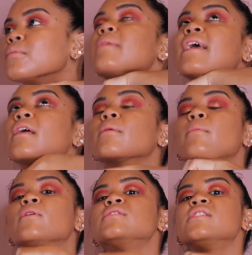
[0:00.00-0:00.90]
making the
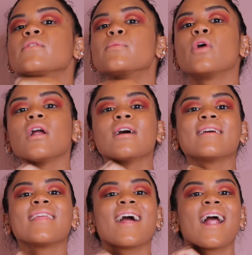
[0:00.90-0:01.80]
most of the
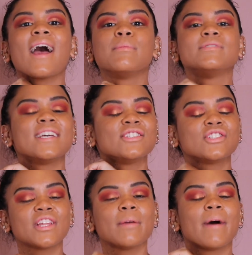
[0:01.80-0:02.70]
product that I
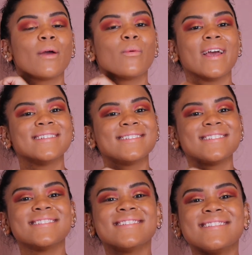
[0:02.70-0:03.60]
potentially might
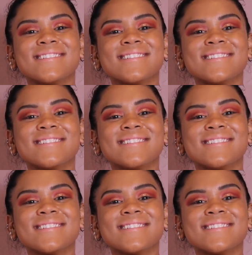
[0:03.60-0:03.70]
waste.